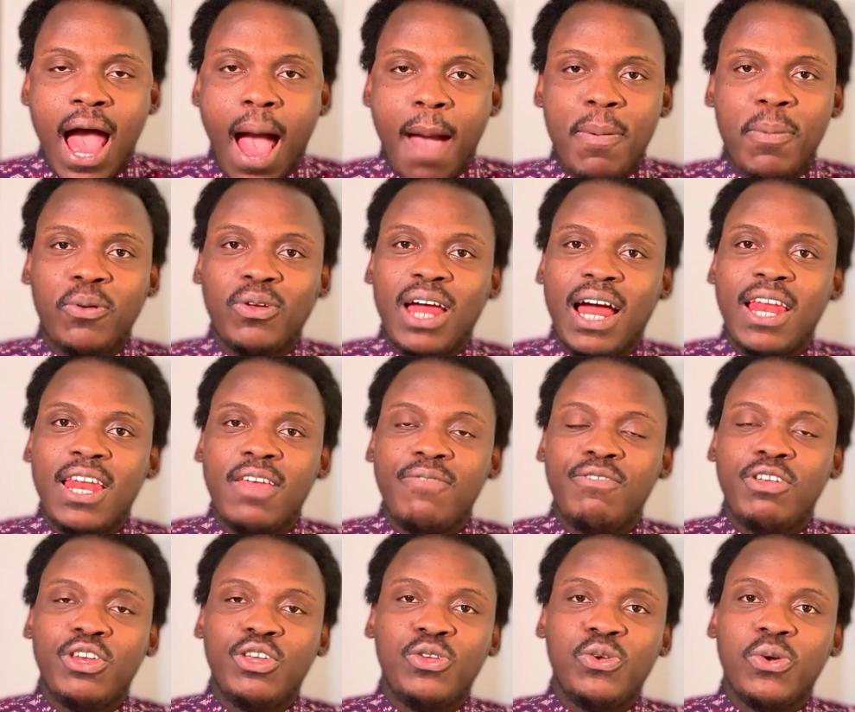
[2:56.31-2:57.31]
And people that
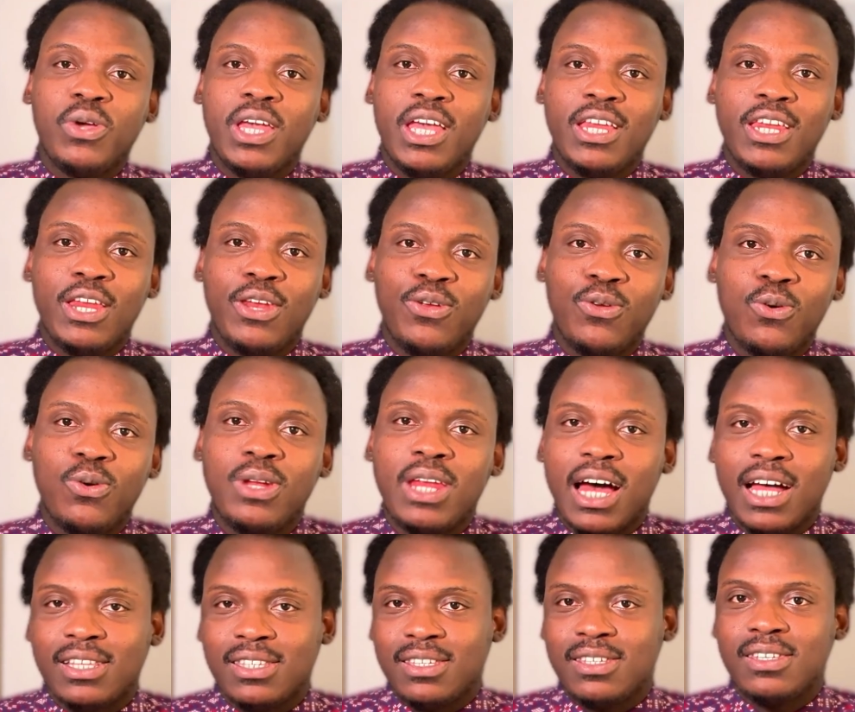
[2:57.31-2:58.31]
live in the UK, they know
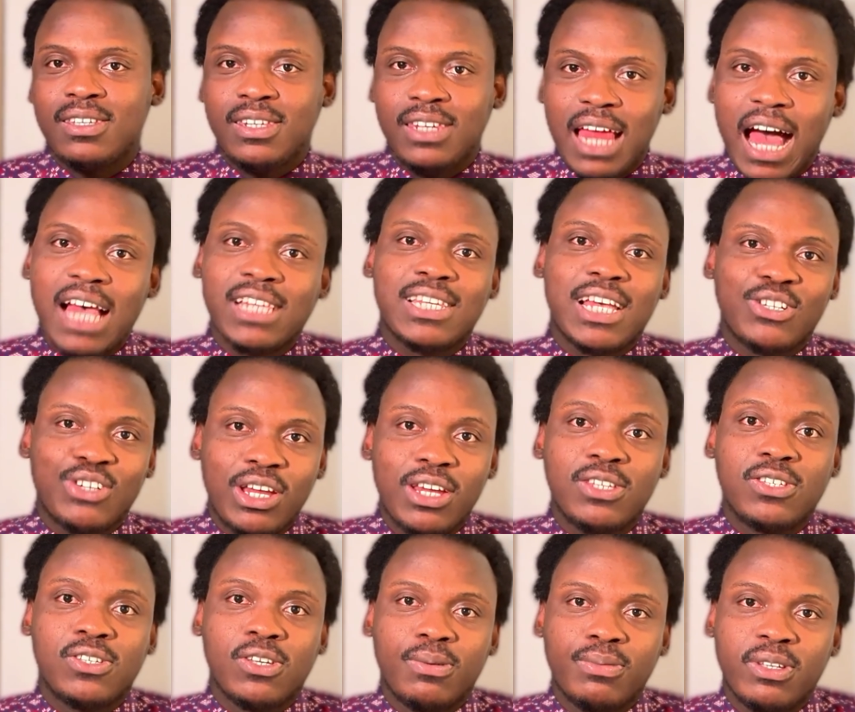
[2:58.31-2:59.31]
that that's
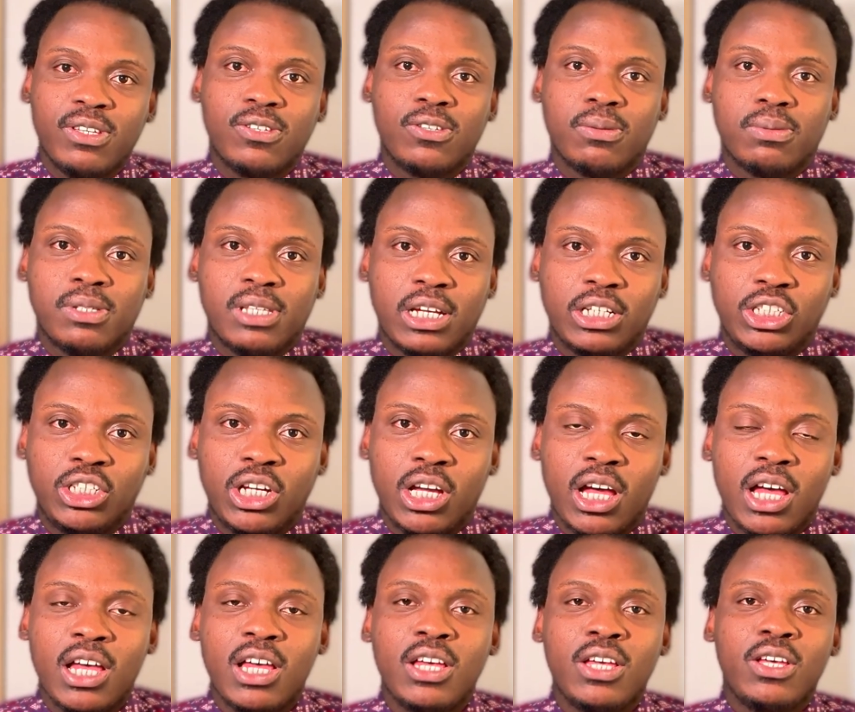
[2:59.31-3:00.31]
actually something
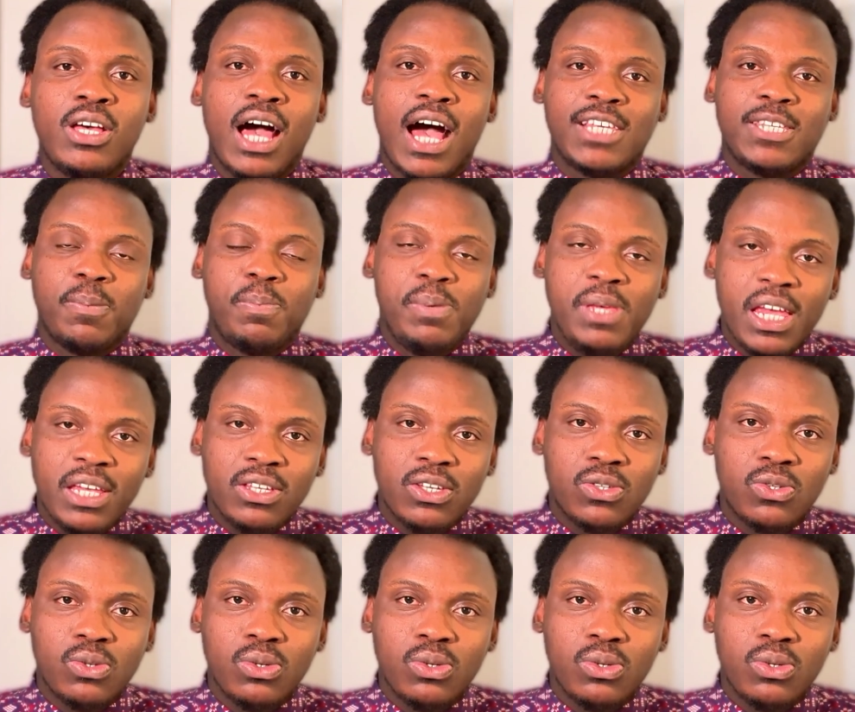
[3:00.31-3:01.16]
substantial. As a PhD